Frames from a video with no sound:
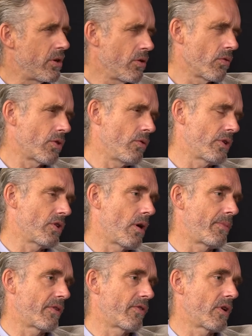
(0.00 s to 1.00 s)
when you don't know a
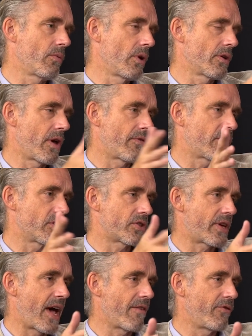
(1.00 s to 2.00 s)
topic very well, you have to
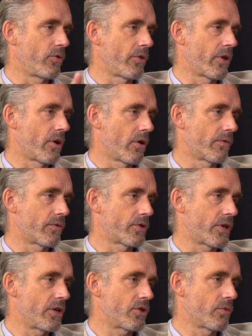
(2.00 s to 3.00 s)
scaffold the
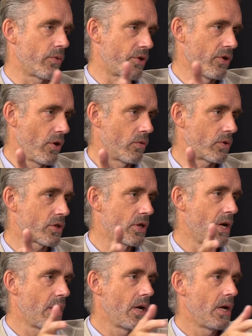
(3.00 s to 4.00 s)
conversation with notes
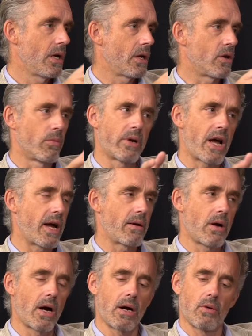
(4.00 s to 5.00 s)
you know, but
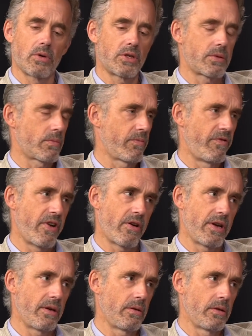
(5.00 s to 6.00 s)
I, I always
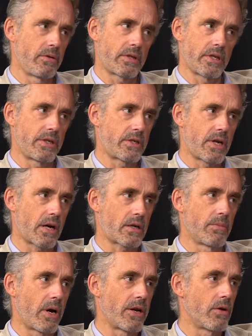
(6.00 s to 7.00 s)
very loosely stuck
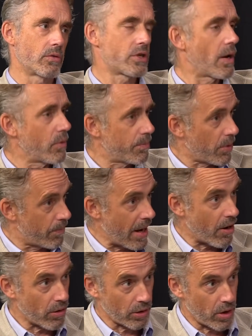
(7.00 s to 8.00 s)
to my notes. I would
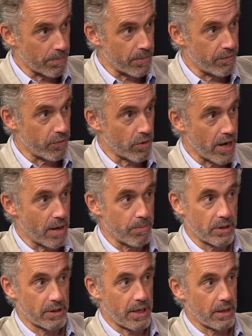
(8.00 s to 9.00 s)
prepare a lot
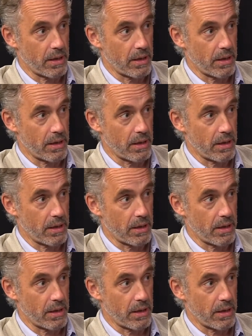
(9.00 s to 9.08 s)
beforehand, but